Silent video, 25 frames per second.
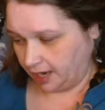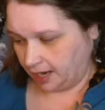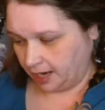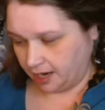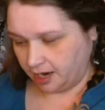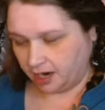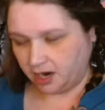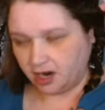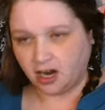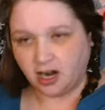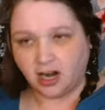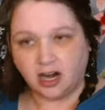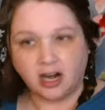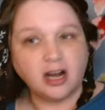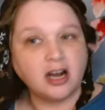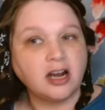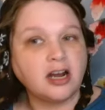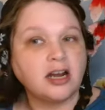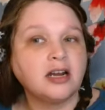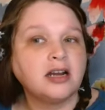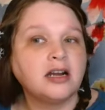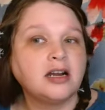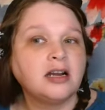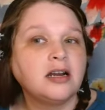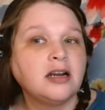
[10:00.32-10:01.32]
hair
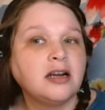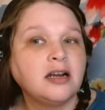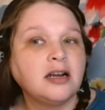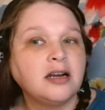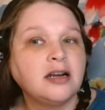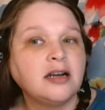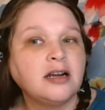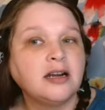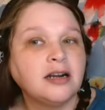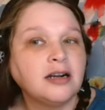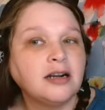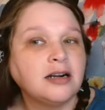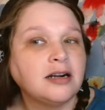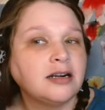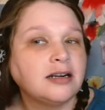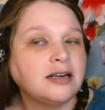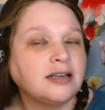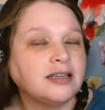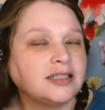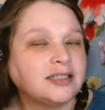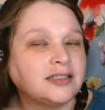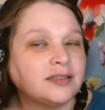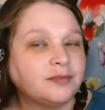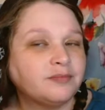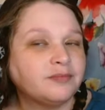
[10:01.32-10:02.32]

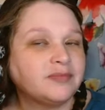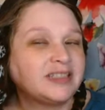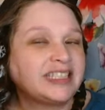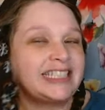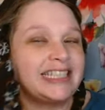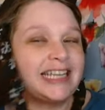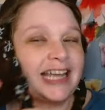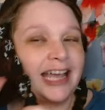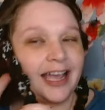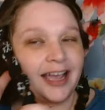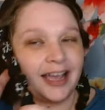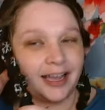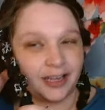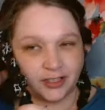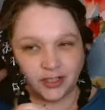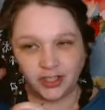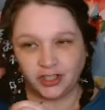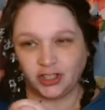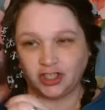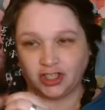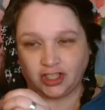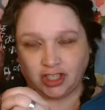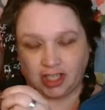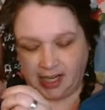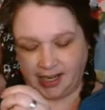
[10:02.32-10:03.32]
some
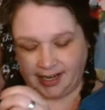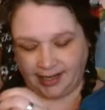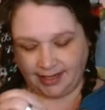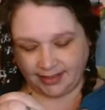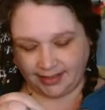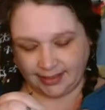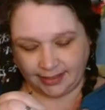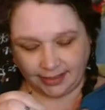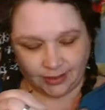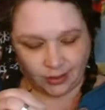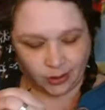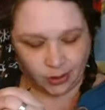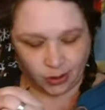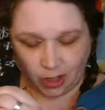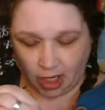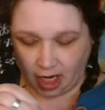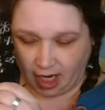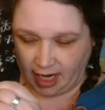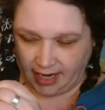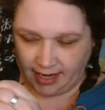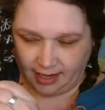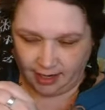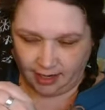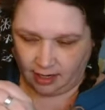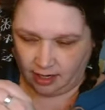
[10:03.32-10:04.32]
texture as it's
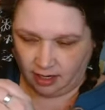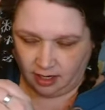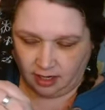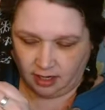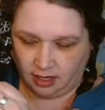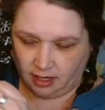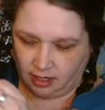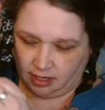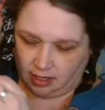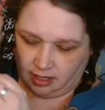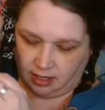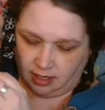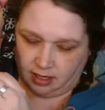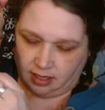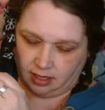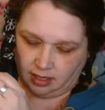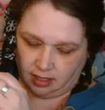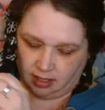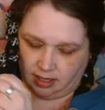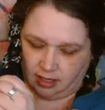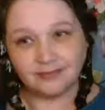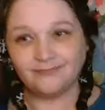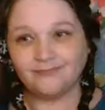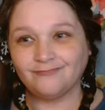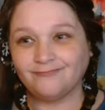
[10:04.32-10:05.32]
drying.
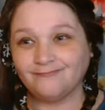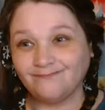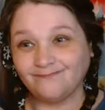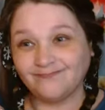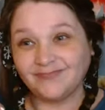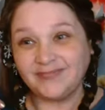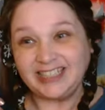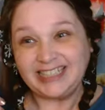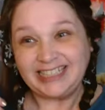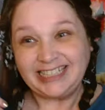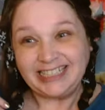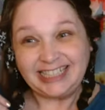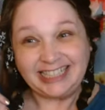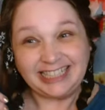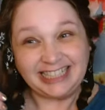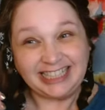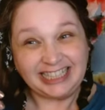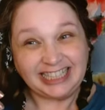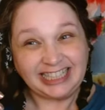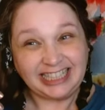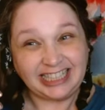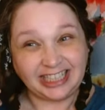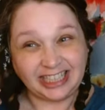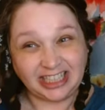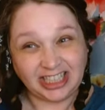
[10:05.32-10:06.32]
See,
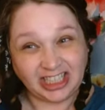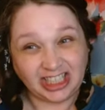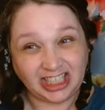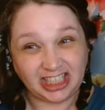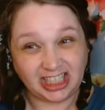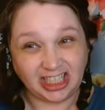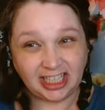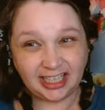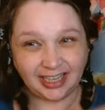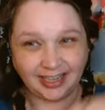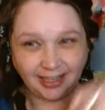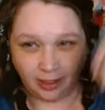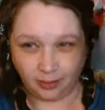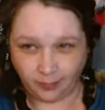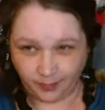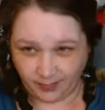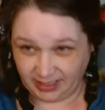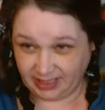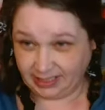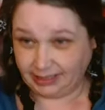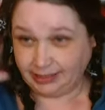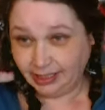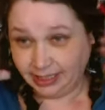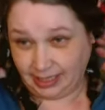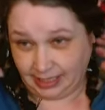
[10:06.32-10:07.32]
the shirt helps
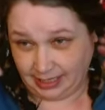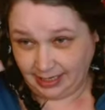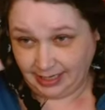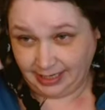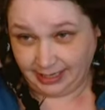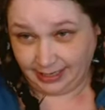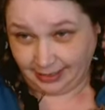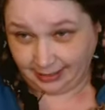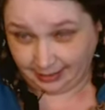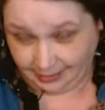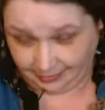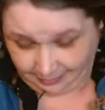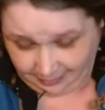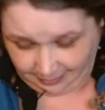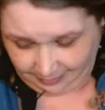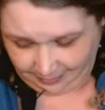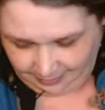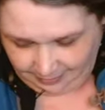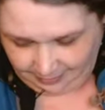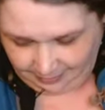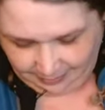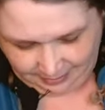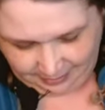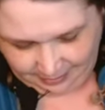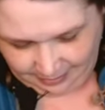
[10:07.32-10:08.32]
a lot.
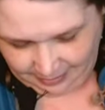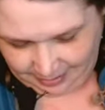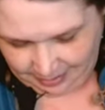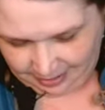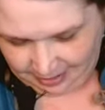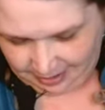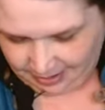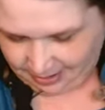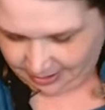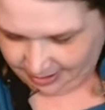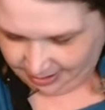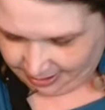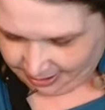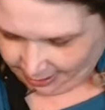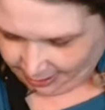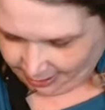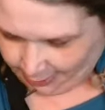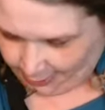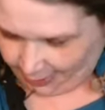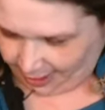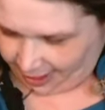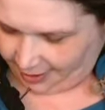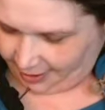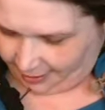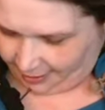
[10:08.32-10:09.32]

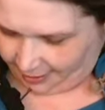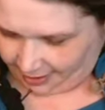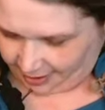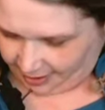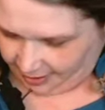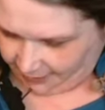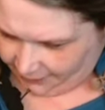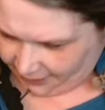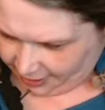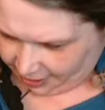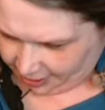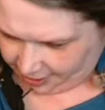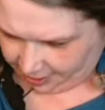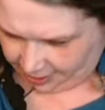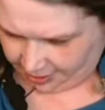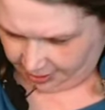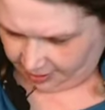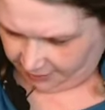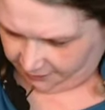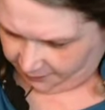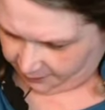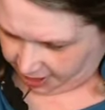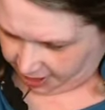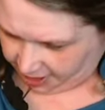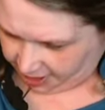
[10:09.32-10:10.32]
Okay, I've got
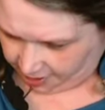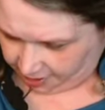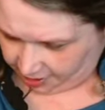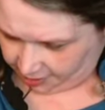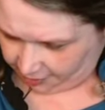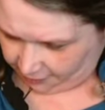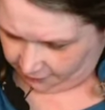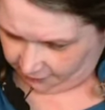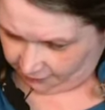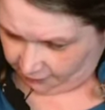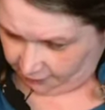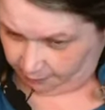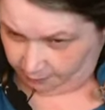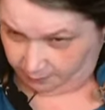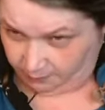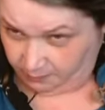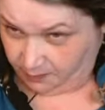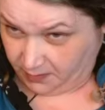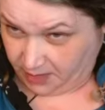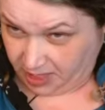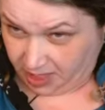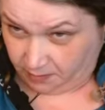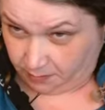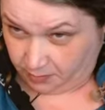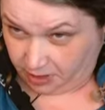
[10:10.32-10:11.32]
enough back here for
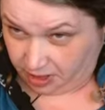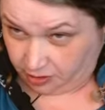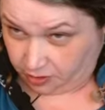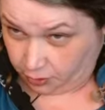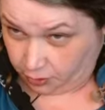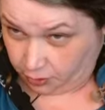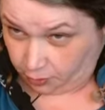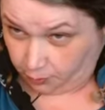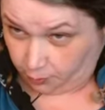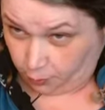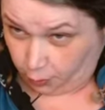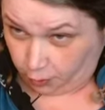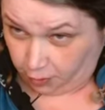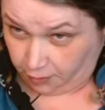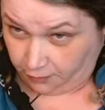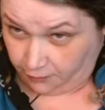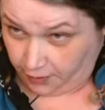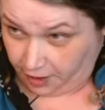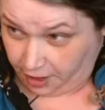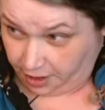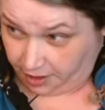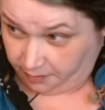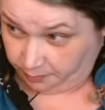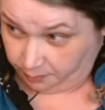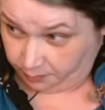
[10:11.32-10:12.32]
maybe 2 more
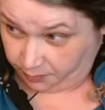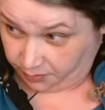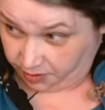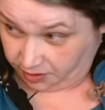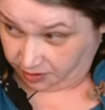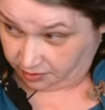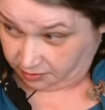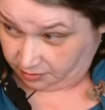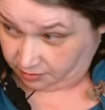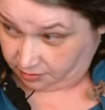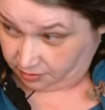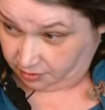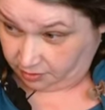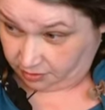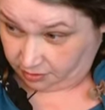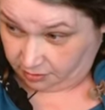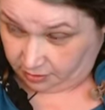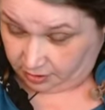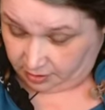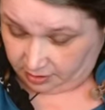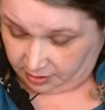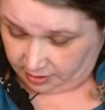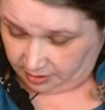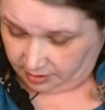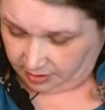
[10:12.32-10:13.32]
wraps.
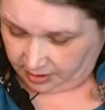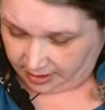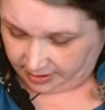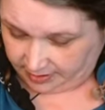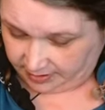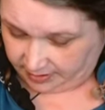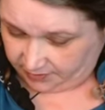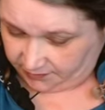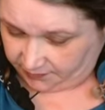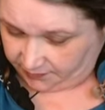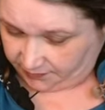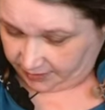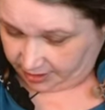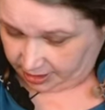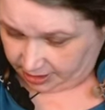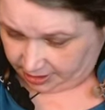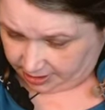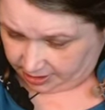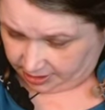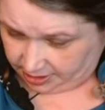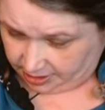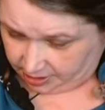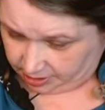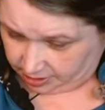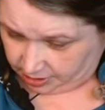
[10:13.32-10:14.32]
That's
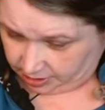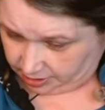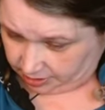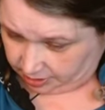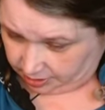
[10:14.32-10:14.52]
fine.